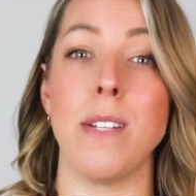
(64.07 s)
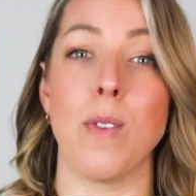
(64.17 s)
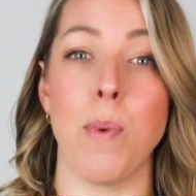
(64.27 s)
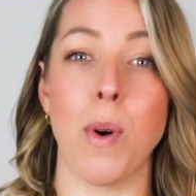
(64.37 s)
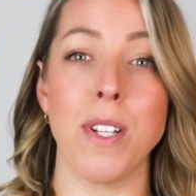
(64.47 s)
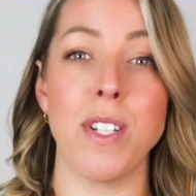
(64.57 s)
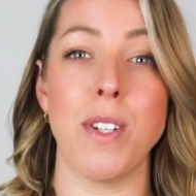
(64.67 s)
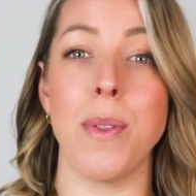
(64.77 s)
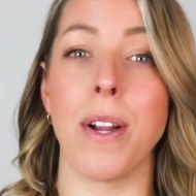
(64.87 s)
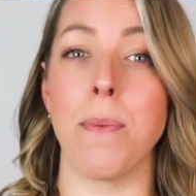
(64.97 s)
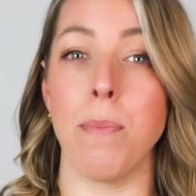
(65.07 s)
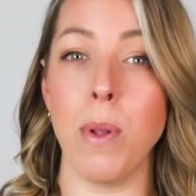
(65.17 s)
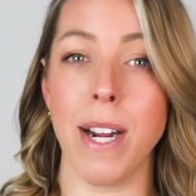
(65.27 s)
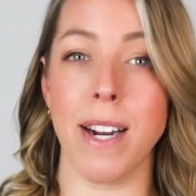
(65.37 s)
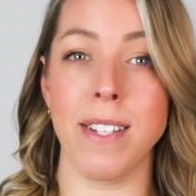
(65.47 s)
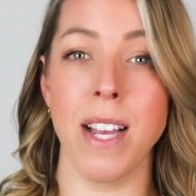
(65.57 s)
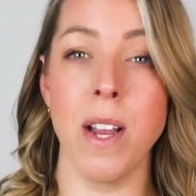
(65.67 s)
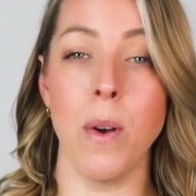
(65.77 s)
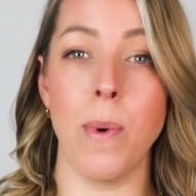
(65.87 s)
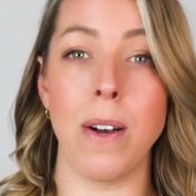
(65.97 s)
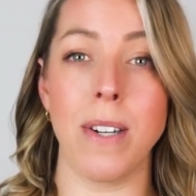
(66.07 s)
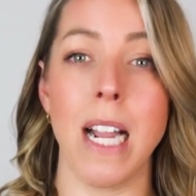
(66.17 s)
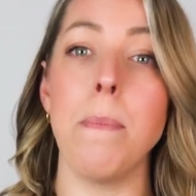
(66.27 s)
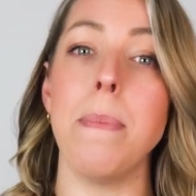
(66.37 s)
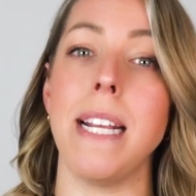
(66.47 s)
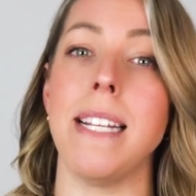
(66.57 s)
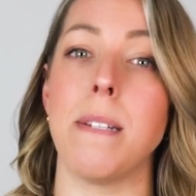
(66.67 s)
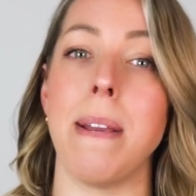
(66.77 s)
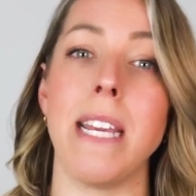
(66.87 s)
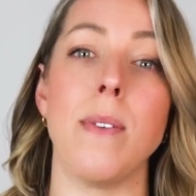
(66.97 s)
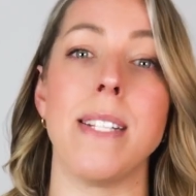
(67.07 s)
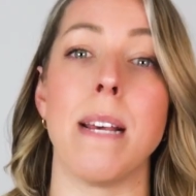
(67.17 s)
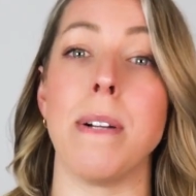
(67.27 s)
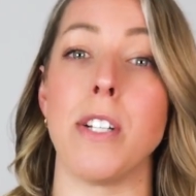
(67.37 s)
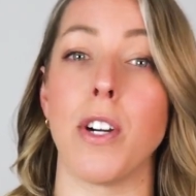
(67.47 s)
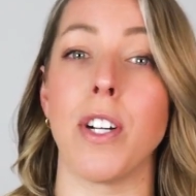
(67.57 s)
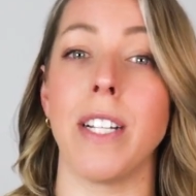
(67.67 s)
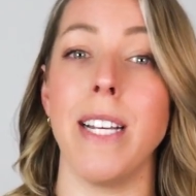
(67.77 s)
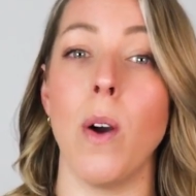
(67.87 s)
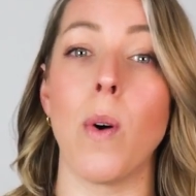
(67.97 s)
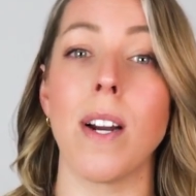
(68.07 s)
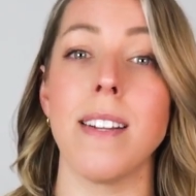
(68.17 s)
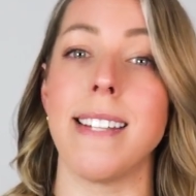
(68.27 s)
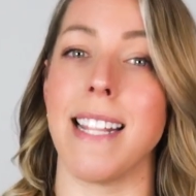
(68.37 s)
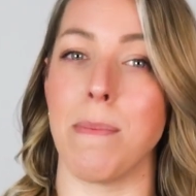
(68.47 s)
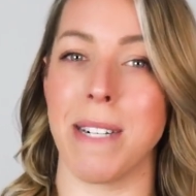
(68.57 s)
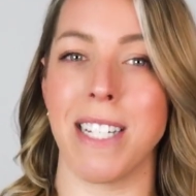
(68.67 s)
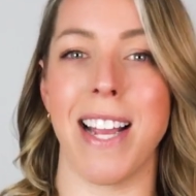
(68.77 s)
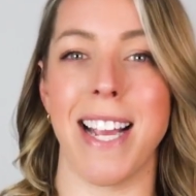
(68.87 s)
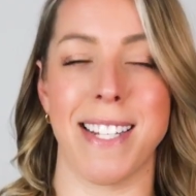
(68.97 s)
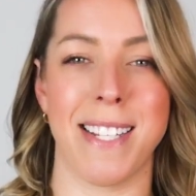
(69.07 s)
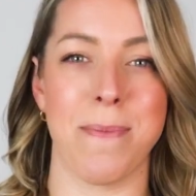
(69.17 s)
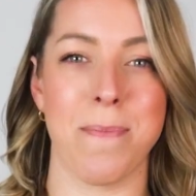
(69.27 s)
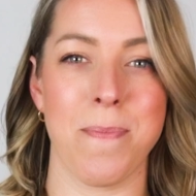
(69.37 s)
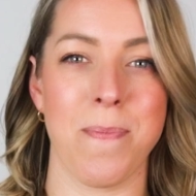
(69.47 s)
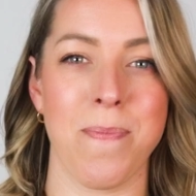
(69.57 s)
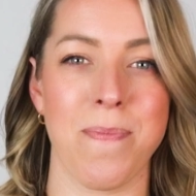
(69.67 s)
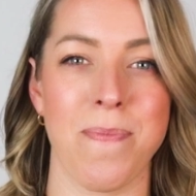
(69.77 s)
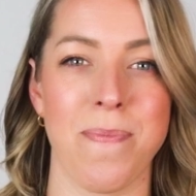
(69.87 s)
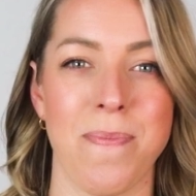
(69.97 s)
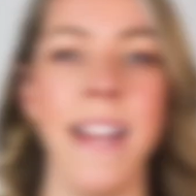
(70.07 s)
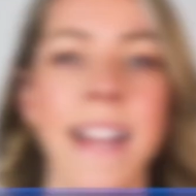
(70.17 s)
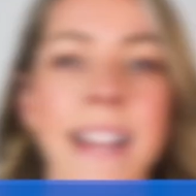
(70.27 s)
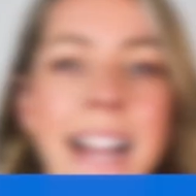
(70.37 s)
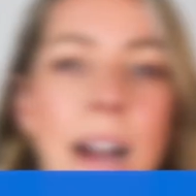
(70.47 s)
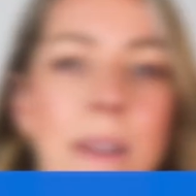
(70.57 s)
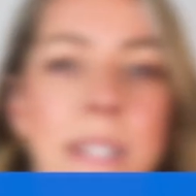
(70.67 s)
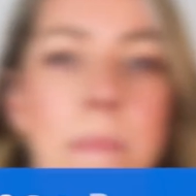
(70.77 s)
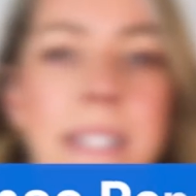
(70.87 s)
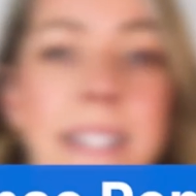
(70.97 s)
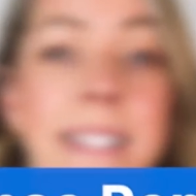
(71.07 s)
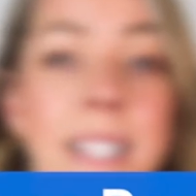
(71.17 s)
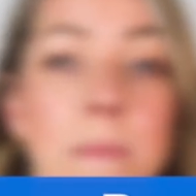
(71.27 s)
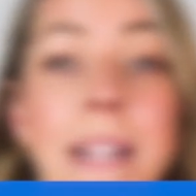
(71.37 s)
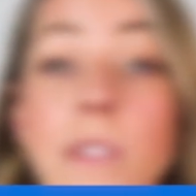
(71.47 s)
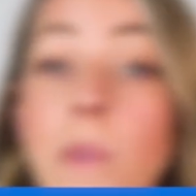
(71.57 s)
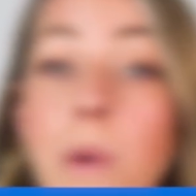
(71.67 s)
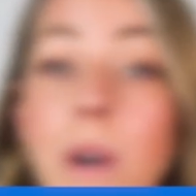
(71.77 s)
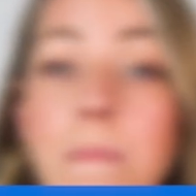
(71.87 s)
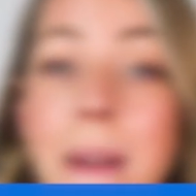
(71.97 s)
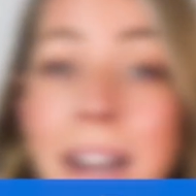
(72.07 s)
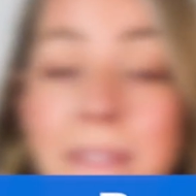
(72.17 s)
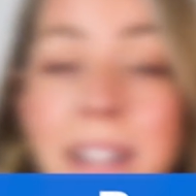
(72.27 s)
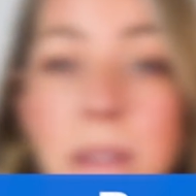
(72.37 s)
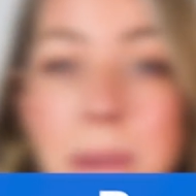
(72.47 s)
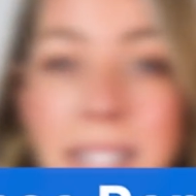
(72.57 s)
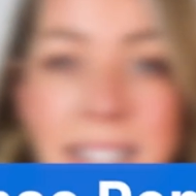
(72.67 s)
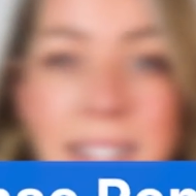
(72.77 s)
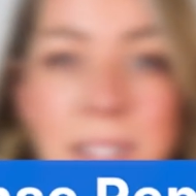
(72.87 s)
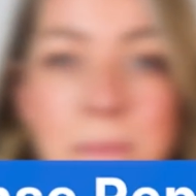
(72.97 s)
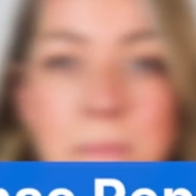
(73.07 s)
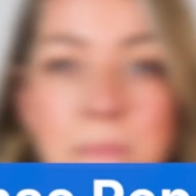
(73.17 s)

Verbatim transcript: these reports to their employers, while companies may use them internally or send them to clients. How does a business expense report benefit the business?